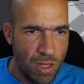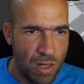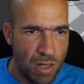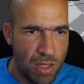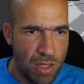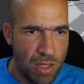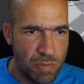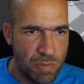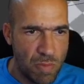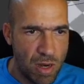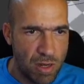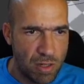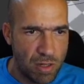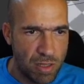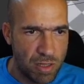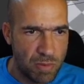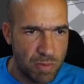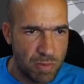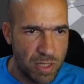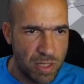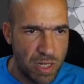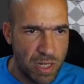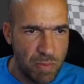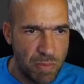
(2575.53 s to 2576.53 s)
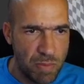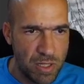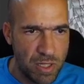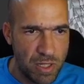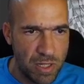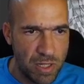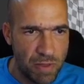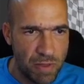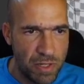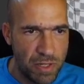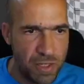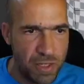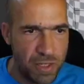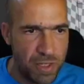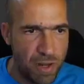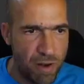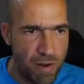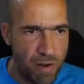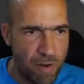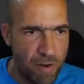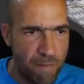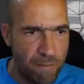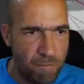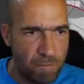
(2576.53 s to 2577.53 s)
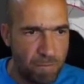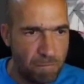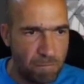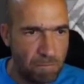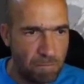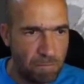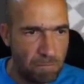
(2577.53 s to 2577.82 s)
And let's mark some seams in this area.